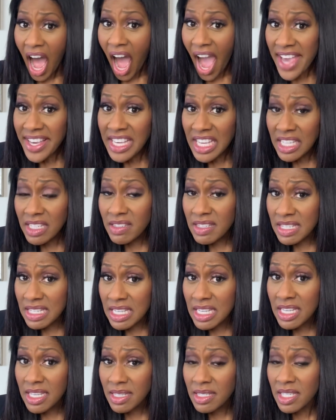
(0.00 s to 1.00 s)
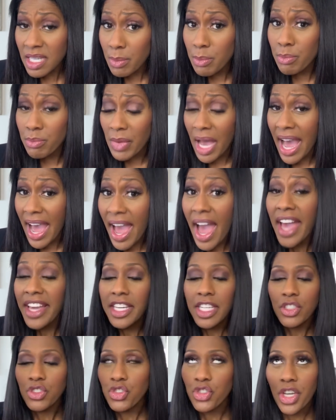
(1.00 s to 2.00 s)
I can see some, I
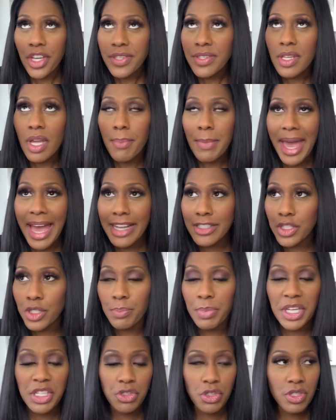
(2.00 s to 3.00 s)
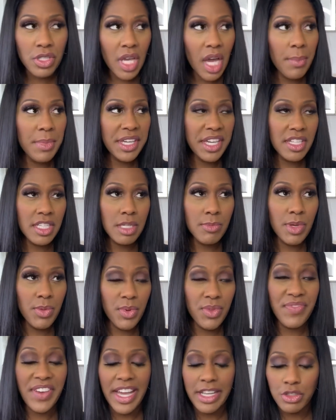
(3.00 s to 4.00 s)
can just imagine patients coming into me
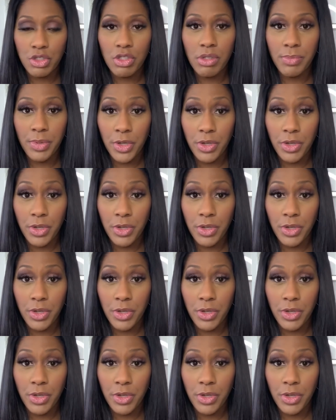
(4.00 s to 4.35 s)
with vaginal